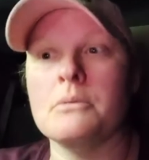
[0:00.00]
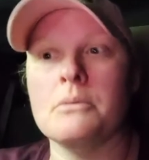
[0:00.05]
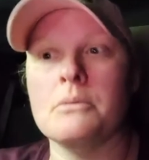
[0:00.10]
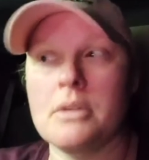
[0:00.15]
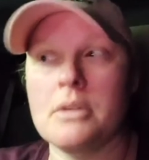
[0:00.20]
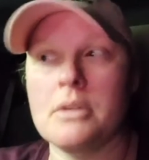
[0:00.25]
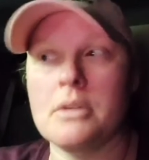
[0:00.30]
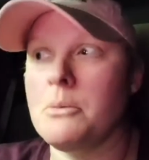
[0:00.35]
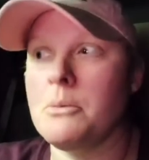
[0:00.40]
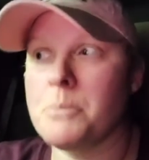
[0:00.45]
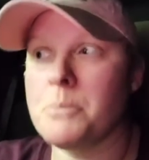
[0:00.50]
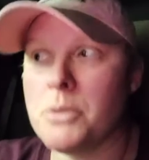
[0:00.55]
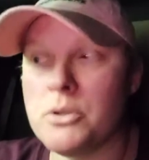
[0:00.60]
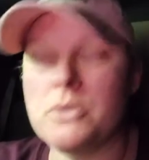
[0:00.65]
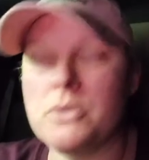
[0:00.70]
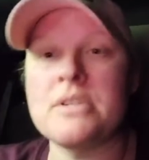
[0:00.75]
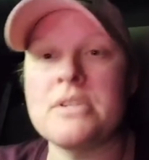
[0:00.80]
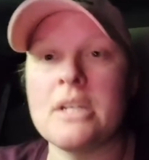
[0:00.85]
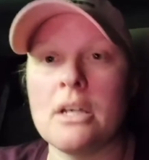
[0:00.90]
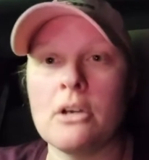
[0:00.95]
you know,
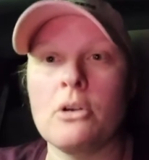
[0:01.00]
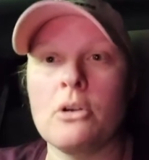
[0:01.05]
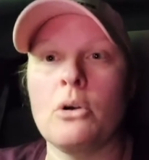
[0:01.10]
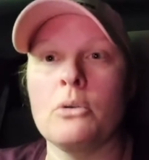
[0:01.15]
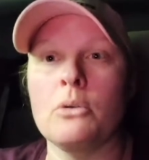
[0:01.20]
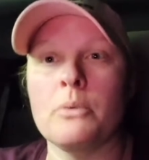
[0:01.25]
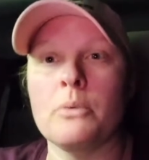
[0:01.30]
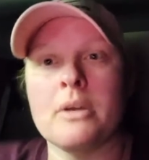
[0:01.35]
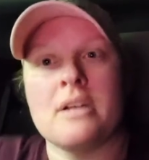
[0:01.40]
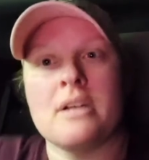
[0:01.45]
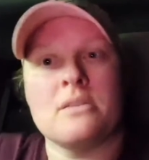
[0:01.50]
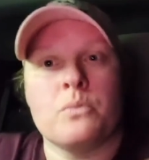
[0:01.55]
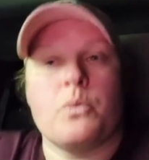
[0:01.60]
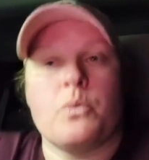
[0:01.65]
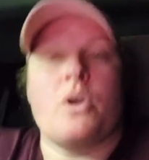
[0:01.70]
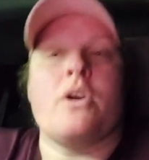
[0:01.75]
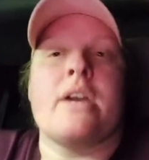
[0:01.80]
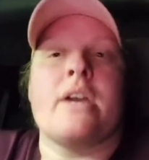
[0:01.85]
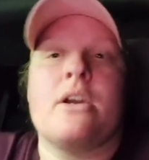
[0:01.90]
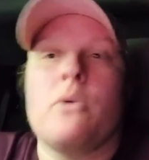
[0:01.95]
producing in cold because
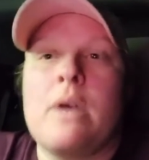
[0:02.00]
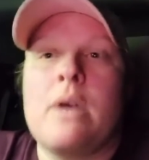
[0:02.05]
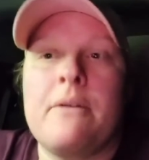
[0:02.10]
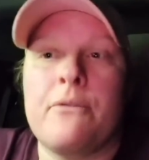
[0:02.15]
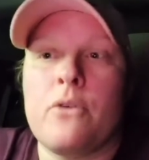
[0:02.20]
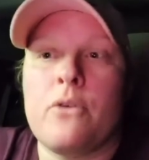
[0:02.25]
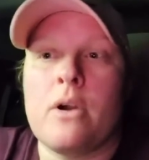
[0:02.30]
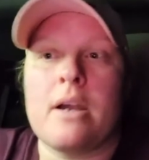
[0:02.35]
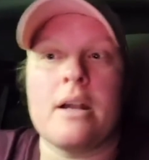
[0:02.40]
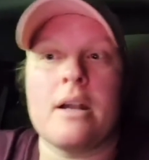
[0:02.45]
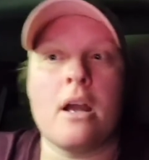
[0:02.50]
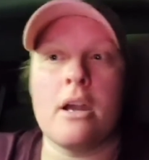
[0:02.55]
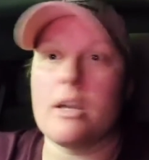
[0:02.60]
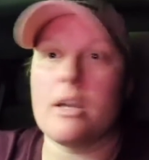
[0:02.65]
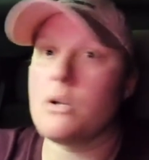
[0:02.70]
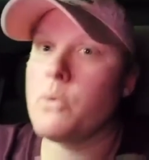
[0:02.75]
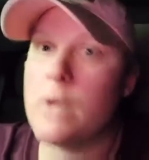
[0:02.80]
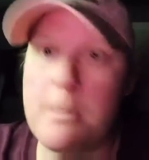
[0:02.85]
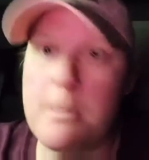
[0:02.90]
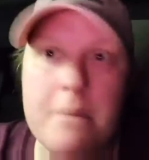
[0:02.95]
we're equipped for it. Our
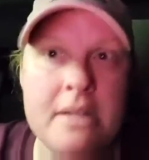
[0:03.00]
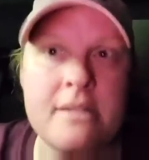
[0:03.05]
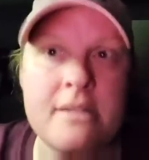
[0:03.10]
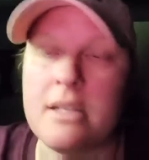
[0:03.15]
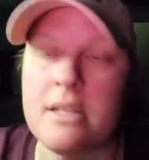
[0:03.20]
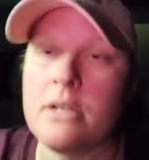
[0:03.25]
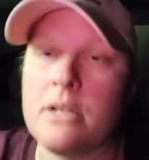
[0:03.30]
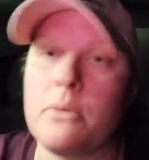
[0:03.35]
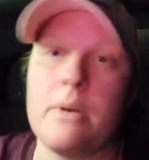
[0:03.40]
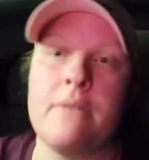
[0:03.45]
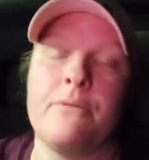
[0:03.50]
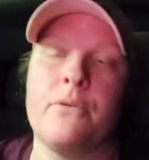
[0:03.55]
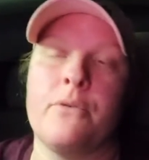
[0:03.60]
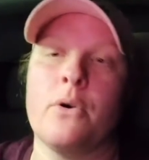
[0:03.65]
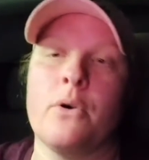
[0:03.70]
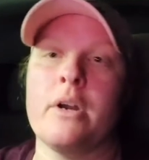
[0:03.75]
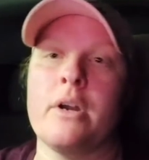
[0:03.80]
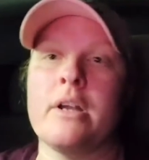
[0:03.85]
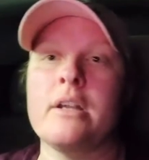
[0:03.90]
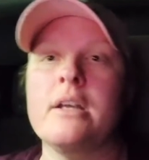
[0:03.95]
equipment's equipped
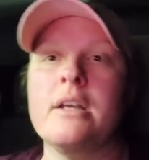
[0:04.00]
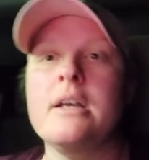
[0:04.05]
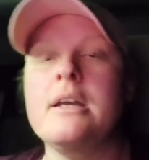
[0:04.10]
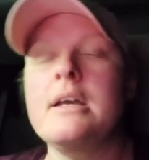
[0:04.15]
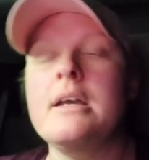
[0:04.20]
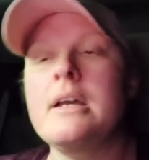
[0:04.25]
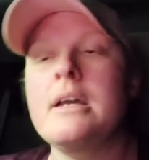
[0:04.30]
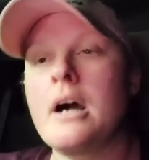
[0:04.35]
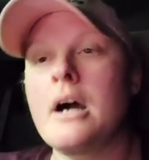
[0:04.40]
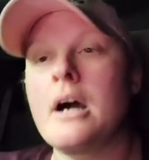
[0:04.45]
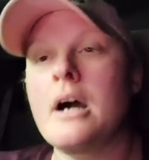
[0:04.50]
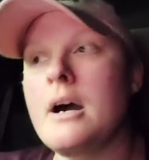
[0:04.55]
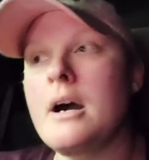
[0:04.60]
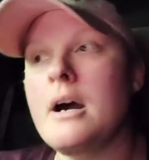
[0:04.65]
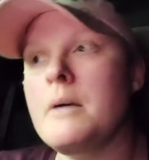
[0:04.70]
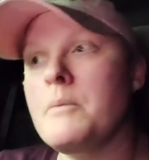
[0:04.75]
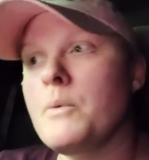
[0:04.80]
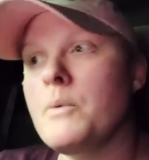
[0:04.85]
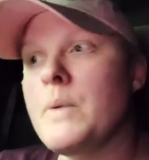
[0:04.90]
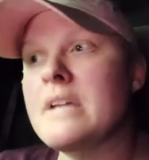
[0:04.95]
for it.
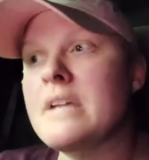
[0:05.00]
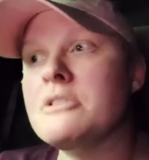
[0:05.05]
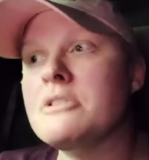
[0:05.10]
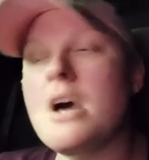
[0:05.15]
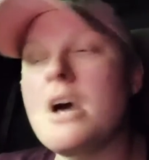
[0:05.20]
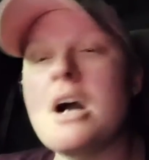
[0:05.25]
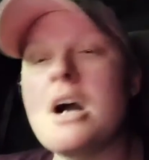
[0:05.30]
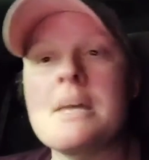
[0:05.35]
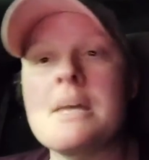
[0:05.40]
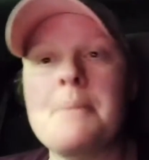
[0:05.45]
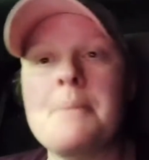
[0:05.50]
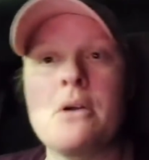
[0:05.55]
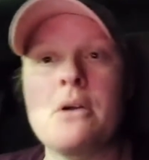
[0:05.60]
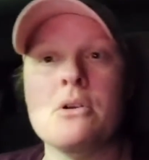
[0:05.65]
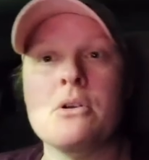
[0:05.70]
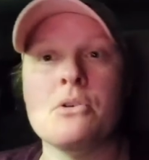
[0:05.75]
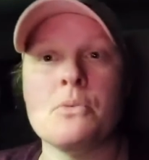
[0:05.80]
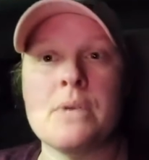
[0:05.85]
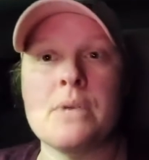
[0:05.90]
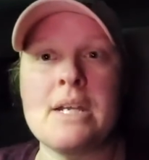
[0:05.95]
Um, we can talk
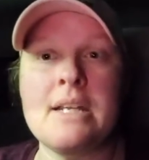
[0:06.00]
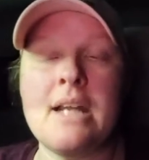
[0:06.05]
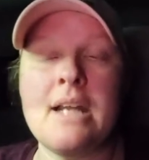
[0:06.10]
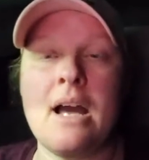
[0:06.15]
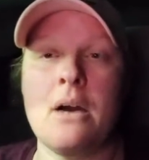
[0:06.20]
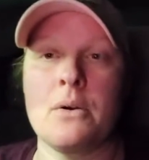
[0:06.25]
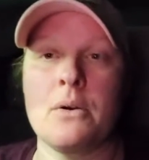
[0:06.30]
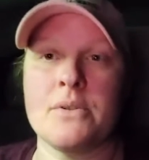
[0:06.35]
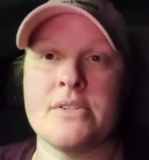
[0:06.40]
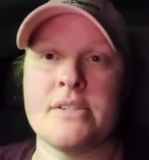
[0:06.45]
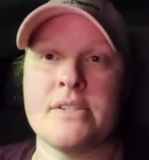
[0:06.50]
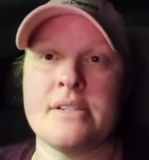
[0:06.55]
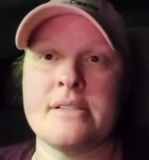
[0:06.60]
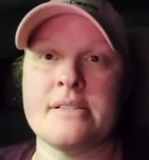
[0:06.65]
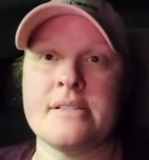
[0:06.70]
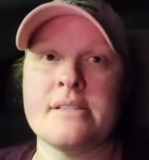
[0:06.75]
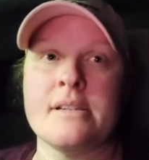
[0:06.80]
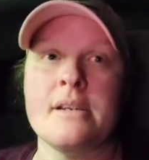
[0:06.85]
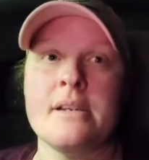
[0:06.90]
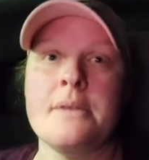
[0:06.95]
about
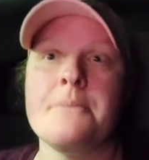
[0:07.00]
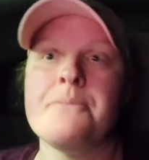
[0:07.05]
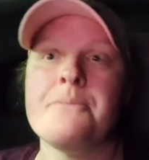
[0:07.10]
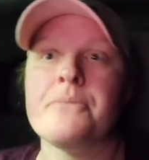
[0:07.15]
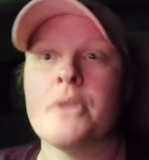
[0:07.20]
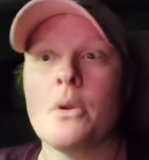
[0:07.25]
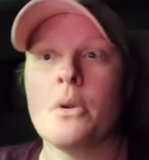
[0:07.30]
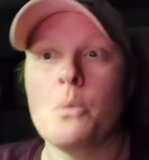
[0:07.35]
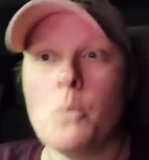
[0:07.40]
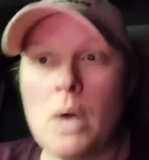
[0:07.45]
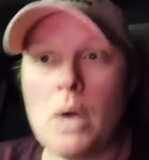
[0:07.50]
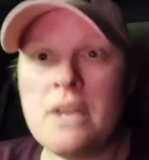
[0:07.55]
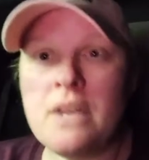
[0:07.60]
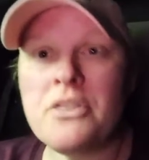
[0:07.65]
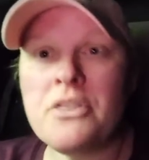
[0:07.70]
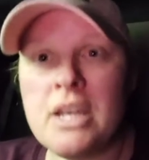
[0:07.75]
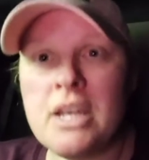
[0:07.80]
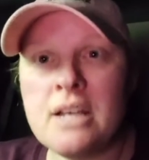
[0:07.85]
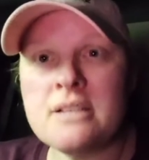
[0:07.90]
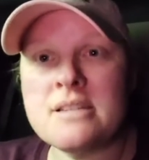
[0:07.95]
greenhouses. One
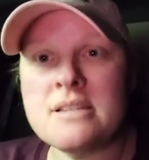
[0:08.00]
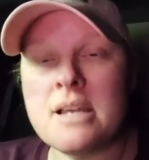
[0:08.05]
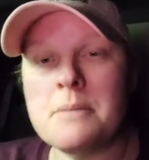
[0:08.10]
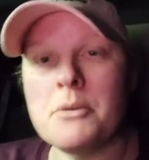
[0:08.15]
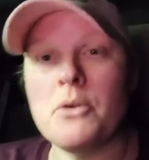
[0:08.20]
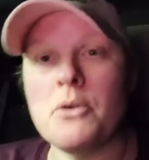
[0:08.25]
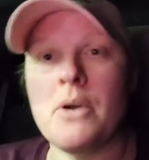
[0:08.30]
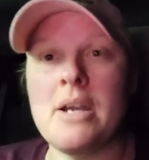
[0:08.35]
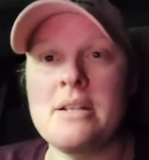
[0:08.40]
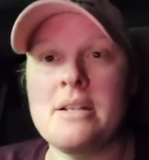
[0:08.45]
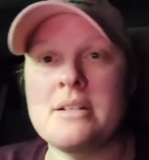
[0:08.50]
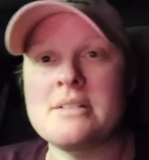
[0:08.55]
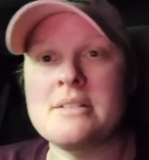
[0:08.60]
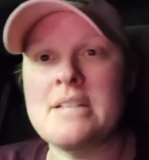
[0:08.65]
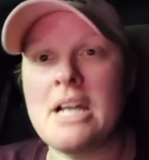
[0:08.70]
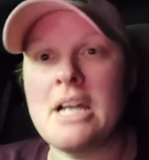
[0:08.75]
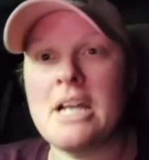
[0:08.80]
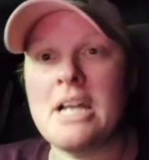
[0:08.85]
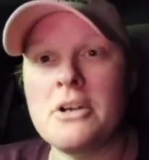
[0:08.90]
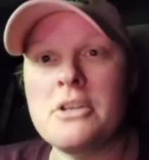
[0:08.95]
of the things I'm going to
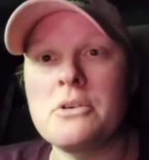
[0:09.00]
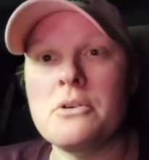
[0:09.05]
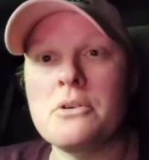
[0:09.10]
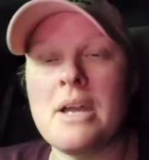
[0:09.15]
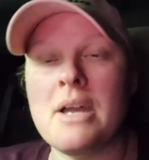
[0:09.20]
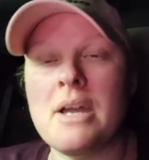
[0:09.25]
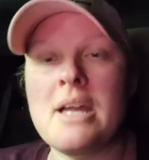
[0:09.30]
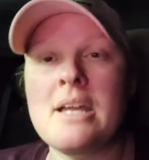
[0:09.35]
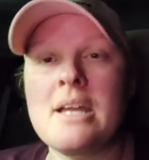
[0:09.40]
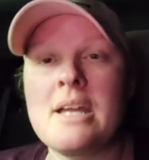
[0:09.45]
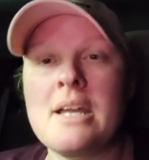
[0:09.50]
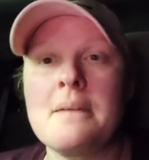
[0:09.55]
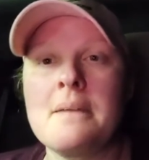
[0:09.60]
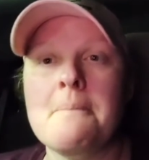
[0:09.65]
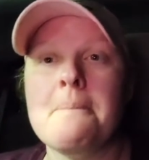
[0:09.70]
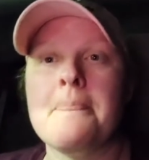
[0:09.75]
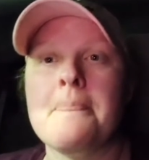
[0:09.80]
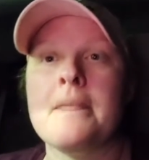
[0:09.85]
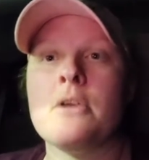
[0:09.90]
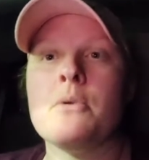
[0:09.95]
tell you, Greg,
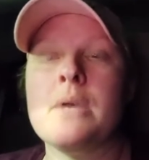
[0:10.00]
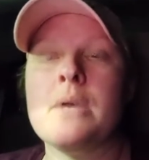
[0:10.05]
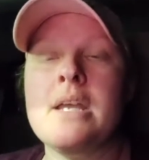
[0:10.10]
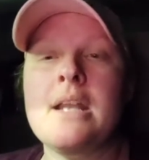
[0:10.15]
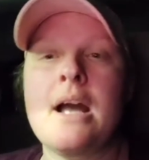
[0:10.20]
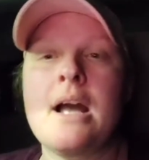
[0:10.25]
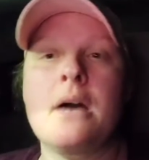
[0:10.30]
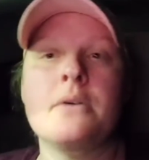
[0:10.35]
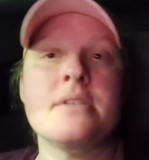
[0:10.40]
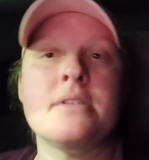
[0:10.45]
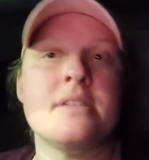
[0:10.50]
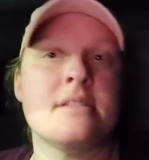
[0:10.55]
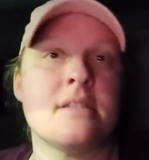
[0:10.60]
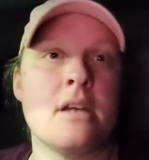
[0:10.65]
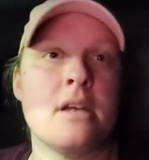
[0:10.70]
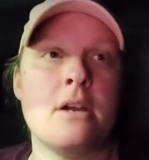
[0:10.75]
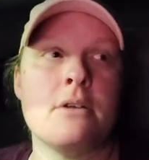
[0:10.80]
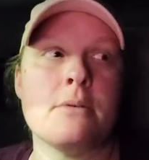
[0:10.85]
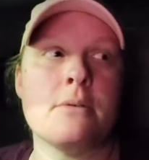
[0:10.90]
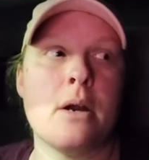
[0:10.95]
greenhouses
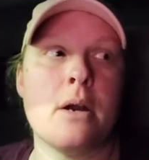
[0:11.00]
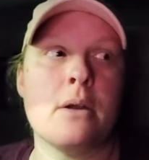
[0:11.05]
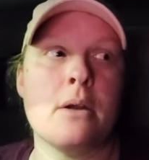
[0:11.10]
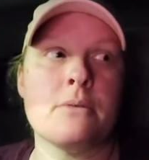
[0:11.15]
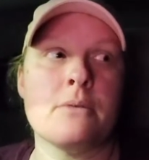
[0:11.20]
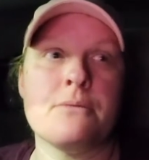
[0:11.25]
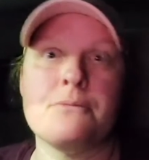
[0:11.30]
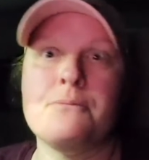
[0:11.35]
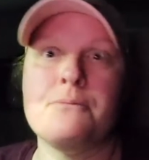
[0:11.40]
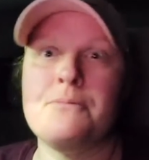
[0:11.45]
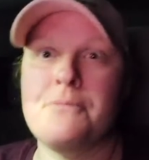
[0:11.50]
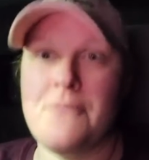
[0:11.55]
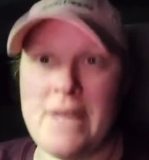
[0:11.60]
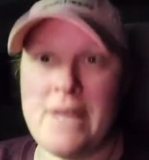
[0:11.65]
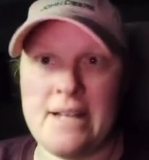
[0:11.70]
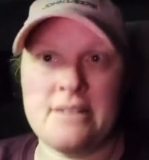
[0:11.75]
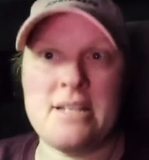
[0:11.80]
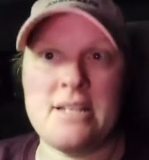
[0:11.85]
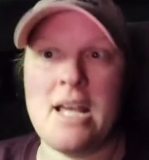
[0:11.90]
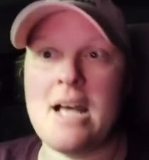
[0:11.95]
are, are
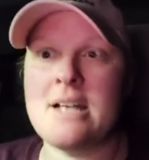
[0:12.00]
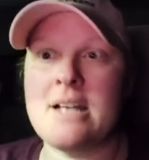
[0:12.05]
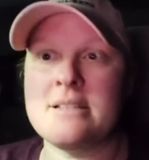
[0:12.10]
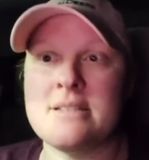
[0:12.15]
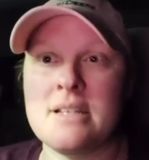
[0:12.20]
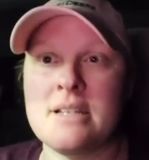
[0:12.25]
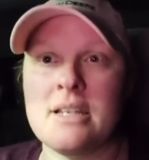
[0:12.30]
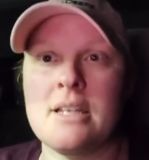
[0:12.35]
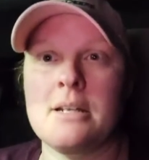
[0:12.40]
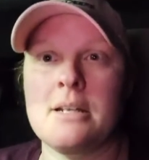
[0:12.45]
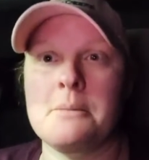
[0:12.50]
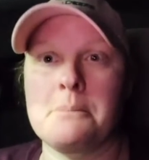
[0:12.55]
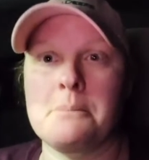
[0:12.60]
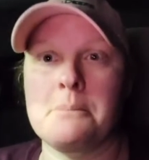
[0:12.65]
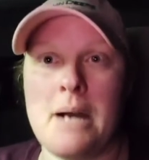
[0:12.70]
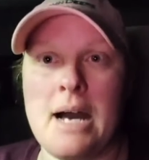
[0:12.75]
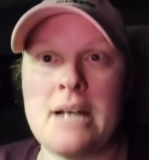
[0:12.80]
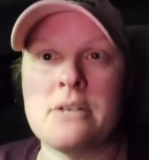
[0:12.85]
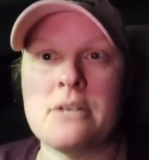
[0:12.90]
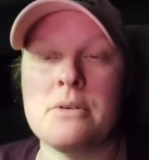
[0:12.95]
fantastic in a
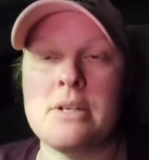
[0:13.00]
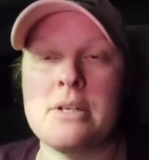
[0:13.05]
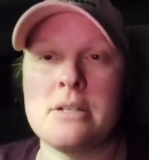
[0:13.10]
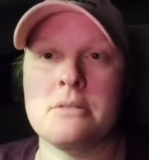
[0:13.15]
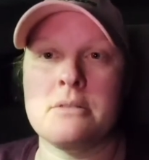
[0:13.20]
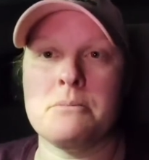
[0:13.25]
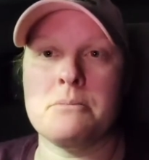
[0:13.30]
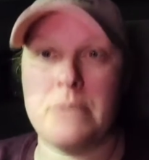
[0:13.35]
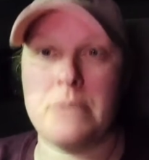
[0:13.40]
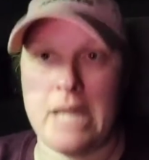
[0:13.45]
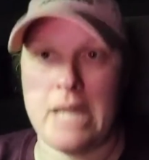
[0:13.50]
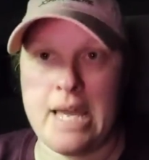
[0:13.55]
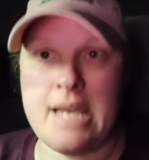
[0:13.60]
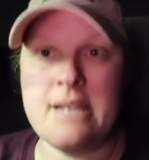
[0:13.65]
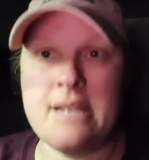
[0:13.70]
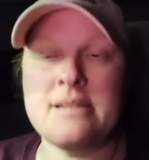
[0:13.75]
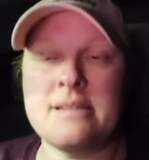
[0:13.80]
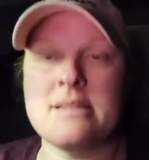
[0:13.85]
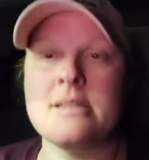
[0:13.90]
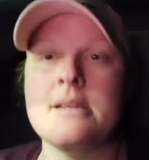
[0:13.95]
moderate
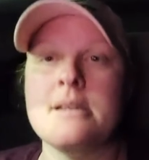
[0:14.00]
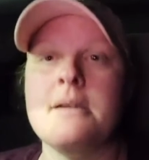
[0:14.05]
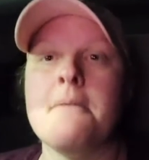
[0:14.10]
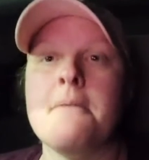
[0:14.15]
place.